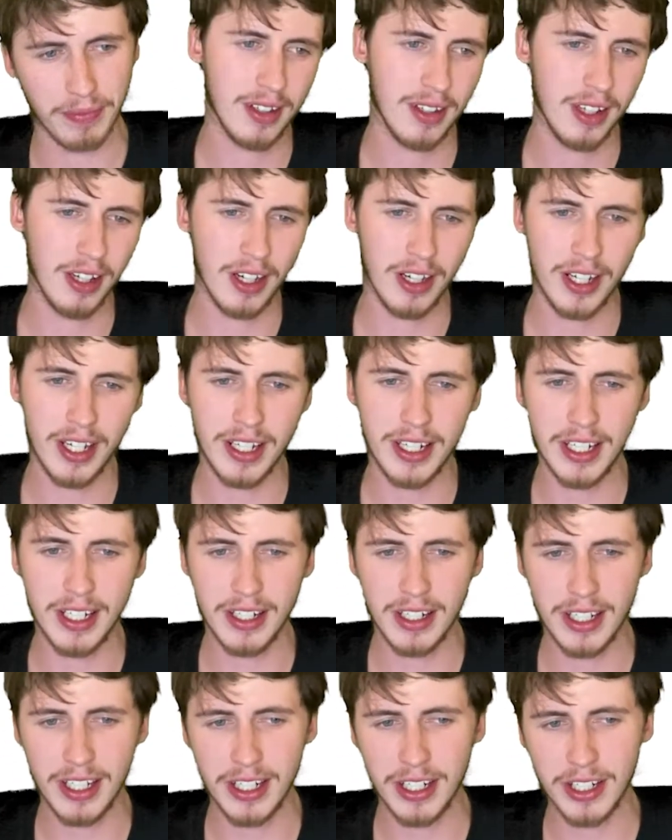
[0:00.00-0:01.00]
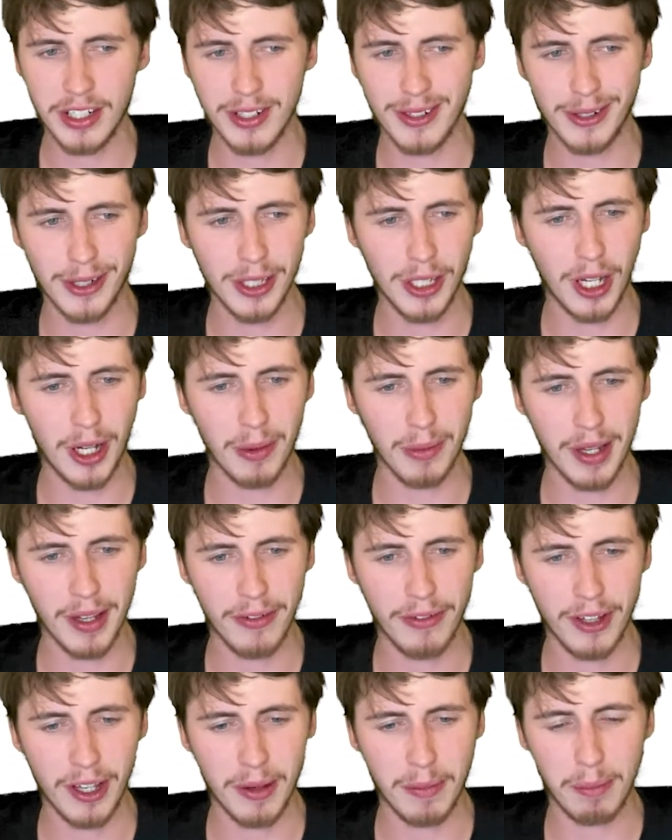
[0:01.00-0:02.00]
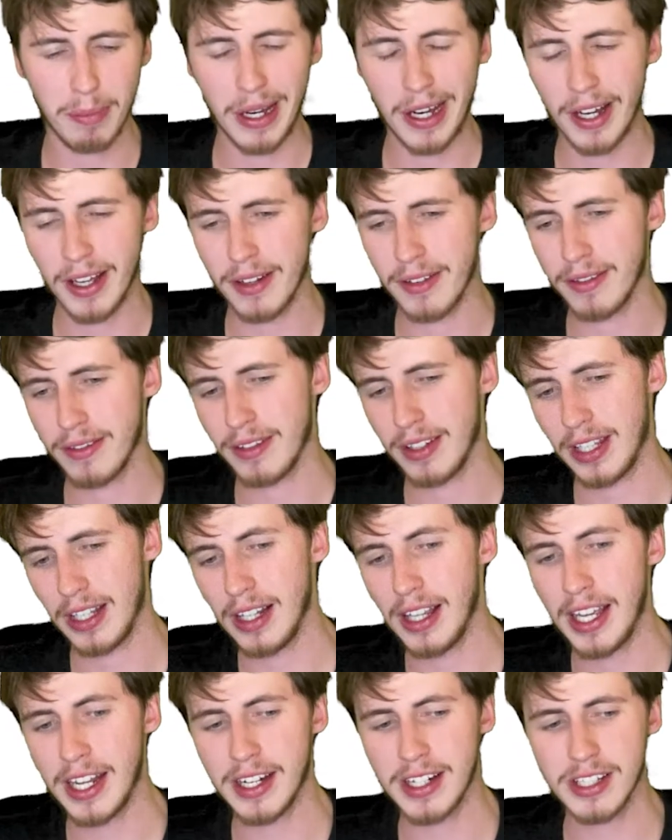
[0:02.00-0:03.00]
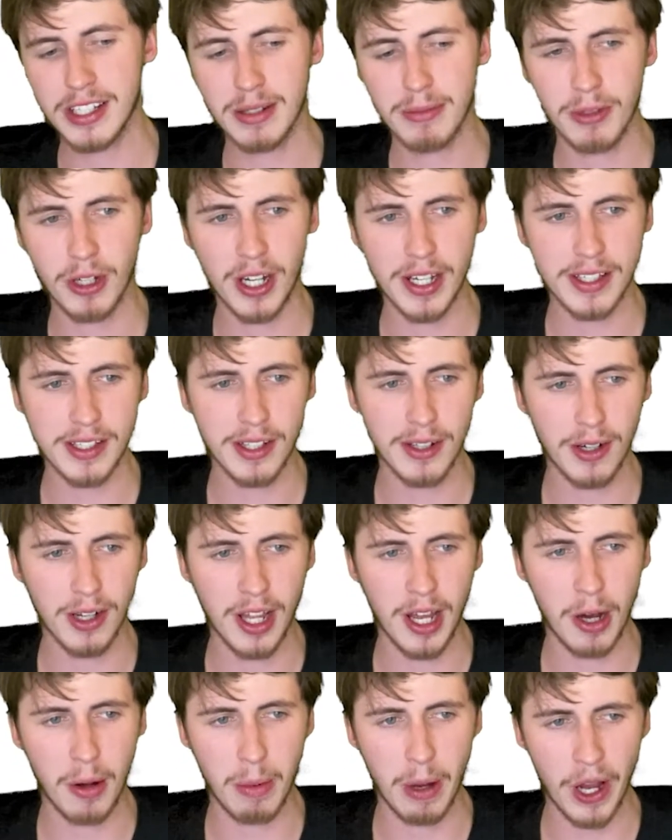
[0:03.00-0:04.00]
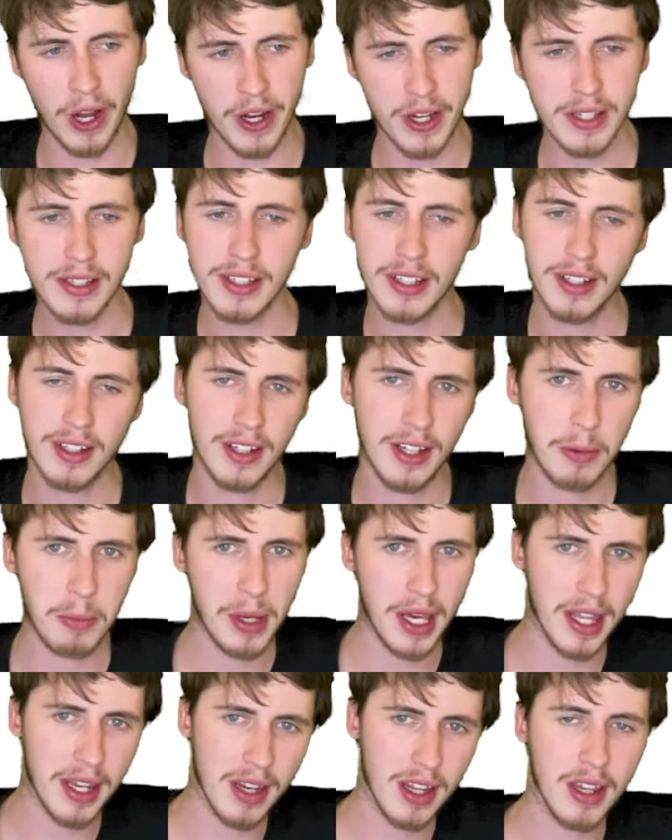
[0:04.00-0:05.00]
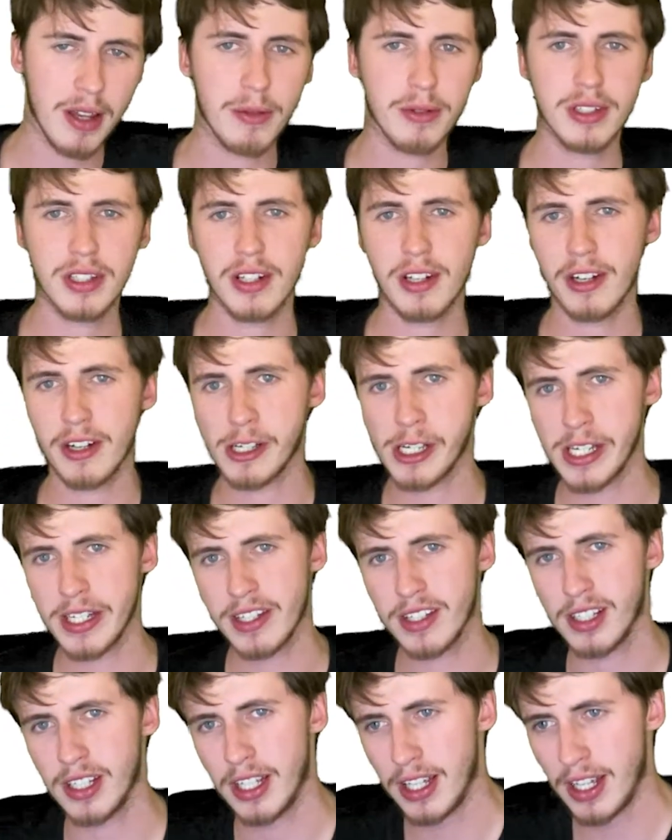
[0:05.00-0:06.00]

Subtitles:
You know, he didn't do a lot with it, but he landed some nice little elbows. I mean, it was nice.